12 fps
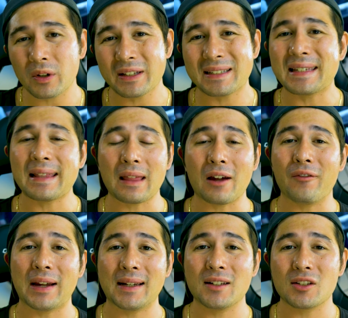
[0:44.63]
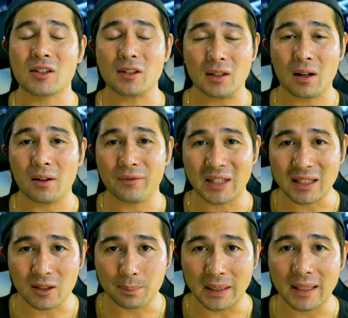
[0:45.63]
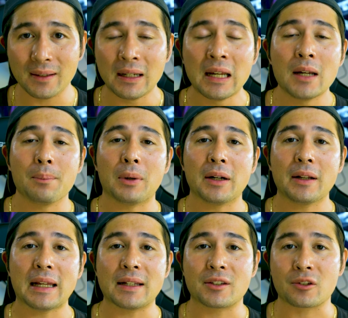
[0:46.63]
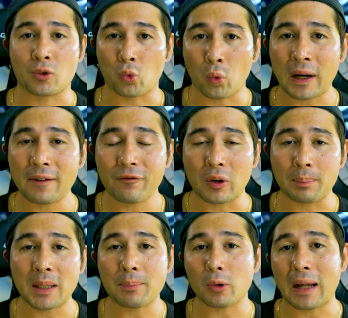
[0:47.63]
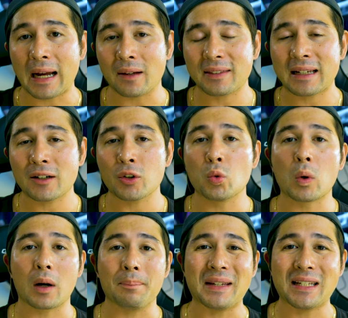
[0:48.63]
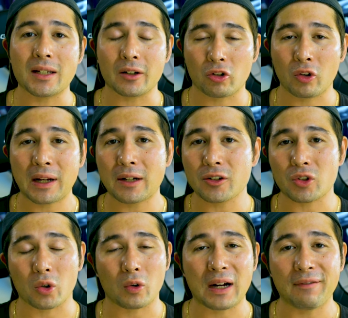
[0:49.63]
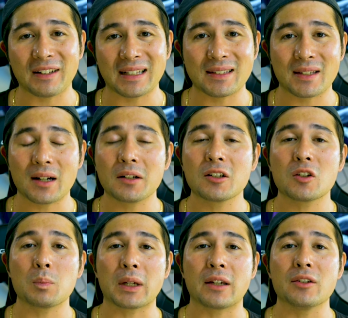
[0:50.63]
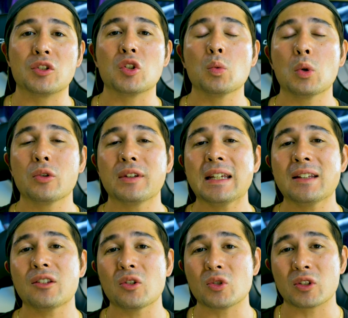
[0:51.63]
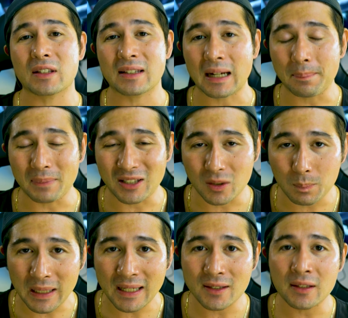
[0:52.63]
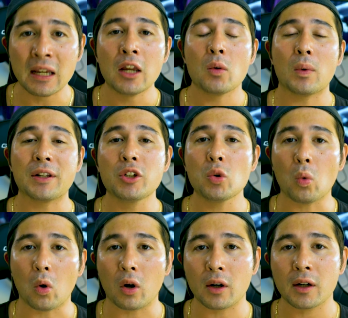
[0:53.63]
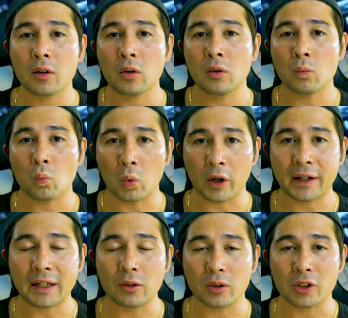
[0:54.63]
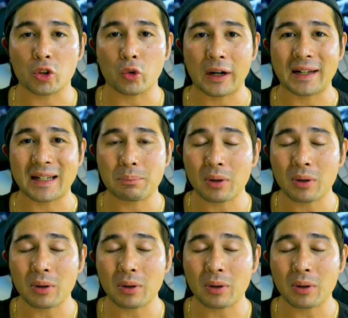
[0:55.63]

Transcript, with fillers: really see the advantages of this speed, but it's great for people out there who are media creators or graphic designers because you will need those type of speeds when you are working on creating